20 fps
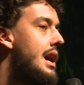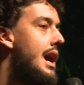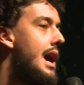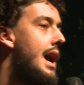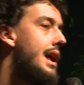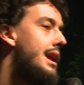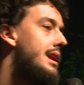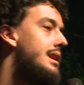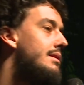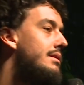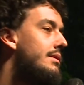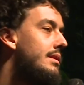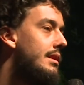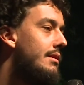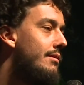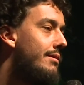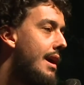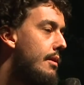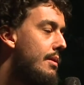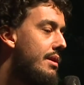and
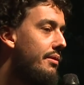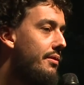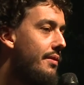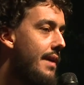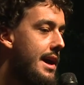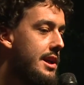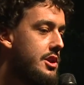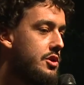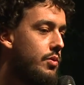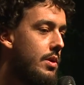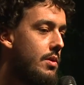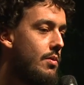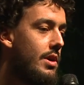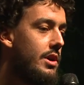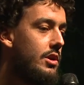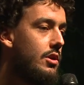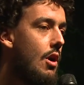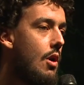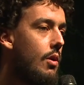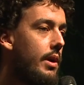very fast we
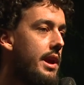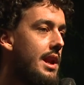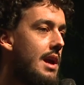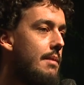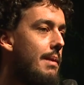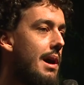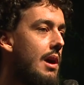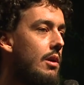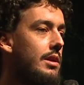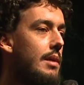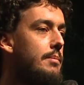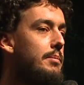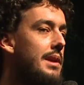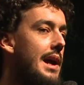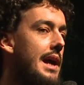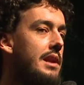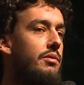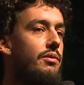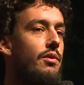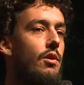were talking about a
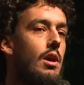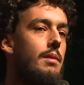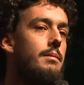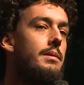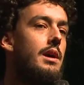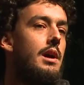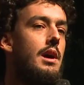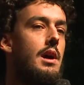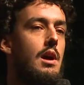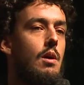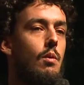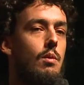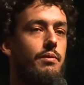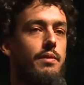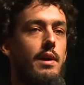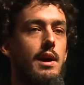platform with